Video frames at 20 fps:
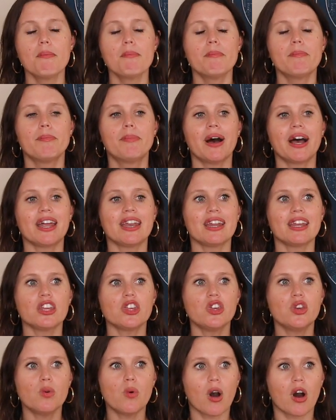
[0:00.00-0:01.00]
But
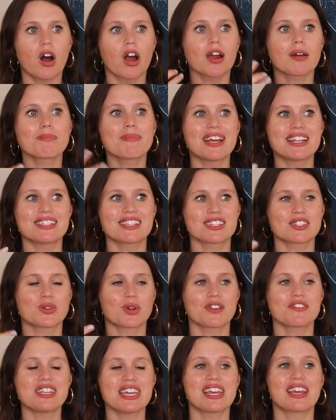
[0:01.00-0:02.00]
you are meant to
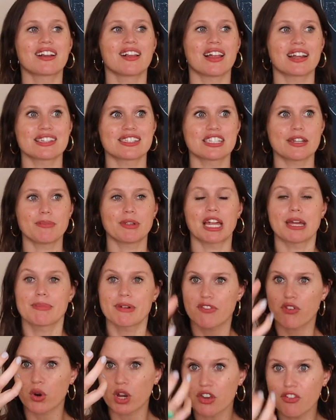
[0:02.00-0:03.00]
sort of take in a lot of stimuli
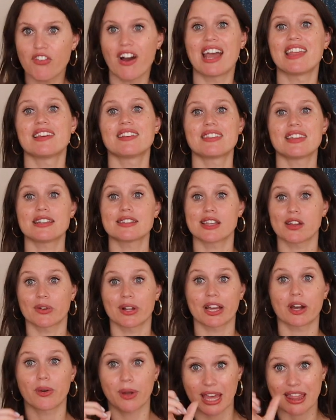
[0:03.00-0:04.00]
before you find the things that you're
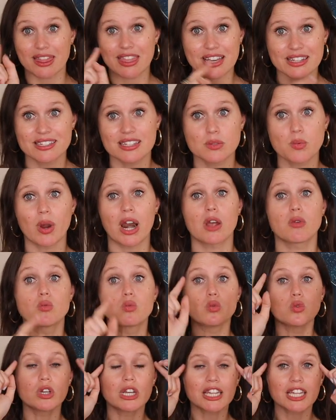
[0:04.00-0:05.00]
like, okay, this is what I
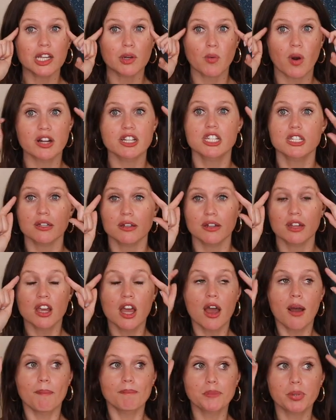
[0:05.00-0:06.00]
really want to
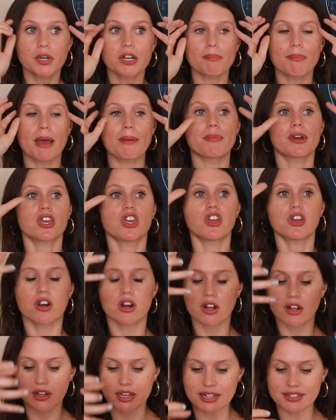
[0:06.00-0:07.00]
put my
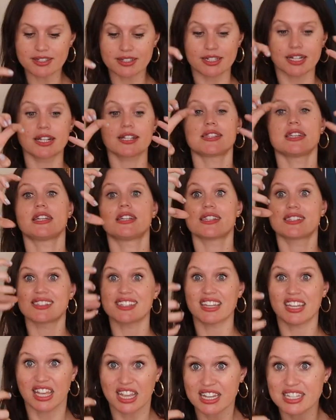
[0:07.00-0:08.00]
mercurial instincts into
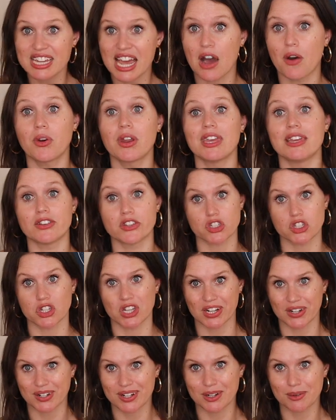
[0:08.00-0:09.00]
sinking down
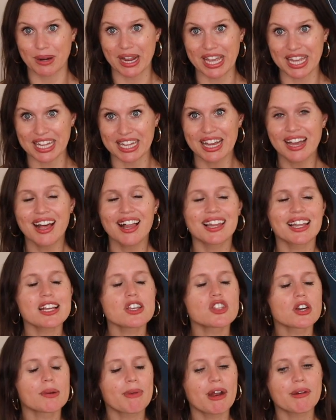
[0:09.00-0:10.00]
into, right?
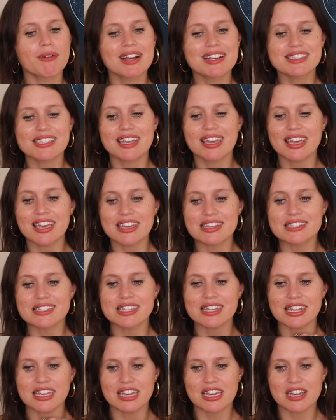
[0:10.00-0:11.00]
Like Gemini rising
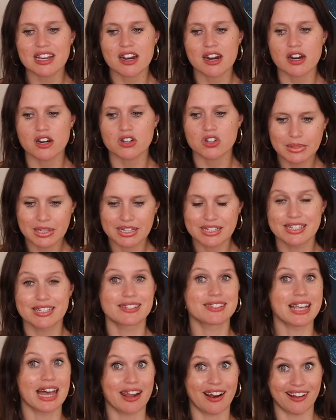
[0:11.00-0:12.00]
isn't here to
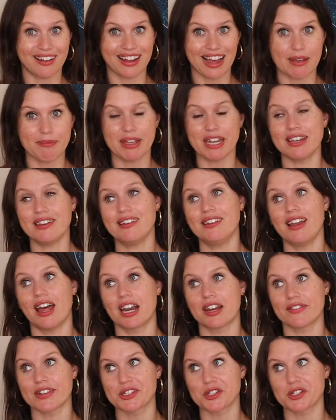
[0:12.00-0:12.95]
settle. I mean, none of